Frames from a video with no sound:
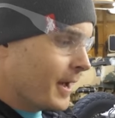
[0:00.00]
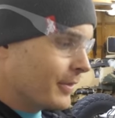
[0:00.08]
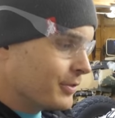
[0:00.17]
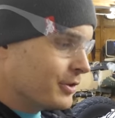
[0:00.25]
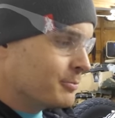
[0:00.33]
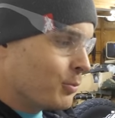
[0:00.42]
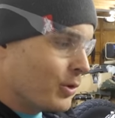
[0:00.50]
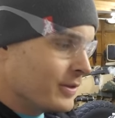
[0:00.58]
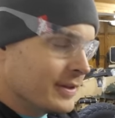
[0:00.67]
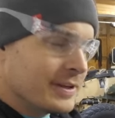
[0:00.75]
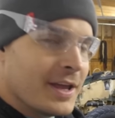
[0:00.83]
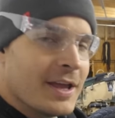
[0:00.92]
at this point in
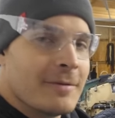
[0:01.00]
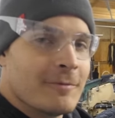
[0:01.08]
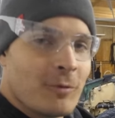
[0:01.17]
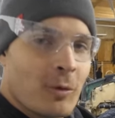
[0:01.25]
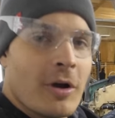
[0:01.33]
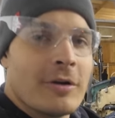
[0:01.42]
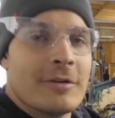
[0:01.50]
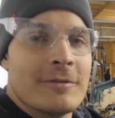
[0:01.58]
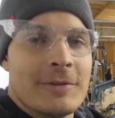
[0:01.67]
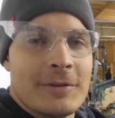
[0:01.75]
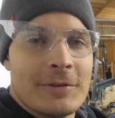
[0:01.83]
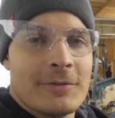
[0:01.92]
the game, four hundred
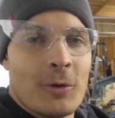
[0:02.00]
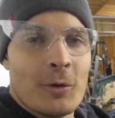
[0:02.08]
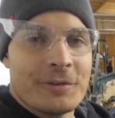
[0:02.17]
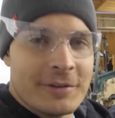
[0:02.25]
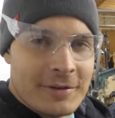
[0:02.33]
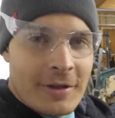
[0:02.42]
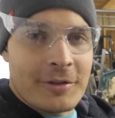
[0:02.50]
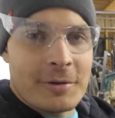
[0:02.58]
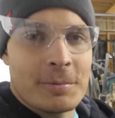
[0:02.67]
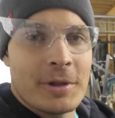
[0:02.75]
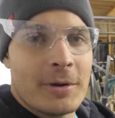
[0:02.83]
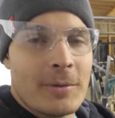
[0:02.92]
fifty volts is nothing to
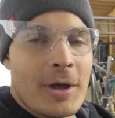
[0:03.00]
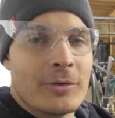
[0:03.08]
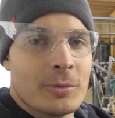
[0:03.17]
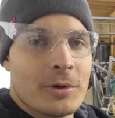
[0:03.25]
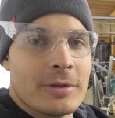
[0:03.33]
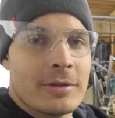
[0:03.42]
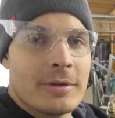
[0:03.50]
play around with.